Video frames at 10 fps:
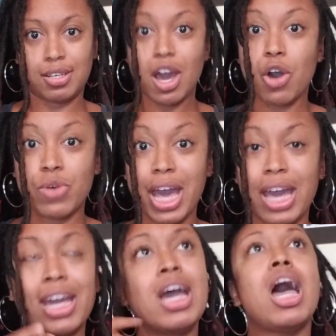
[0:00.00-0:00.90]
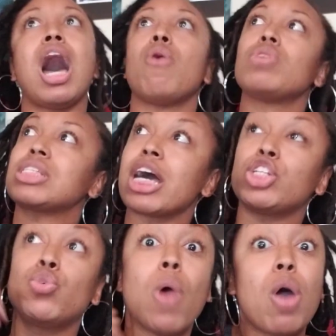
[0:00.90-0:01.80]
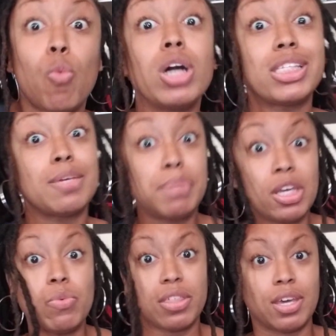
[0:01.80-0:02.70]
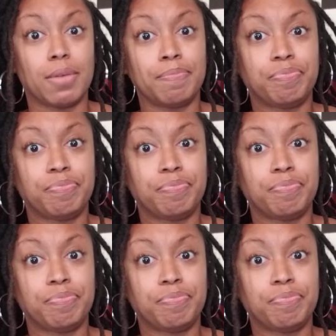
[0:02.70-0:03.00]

Okay? I was like, do I want to be with him?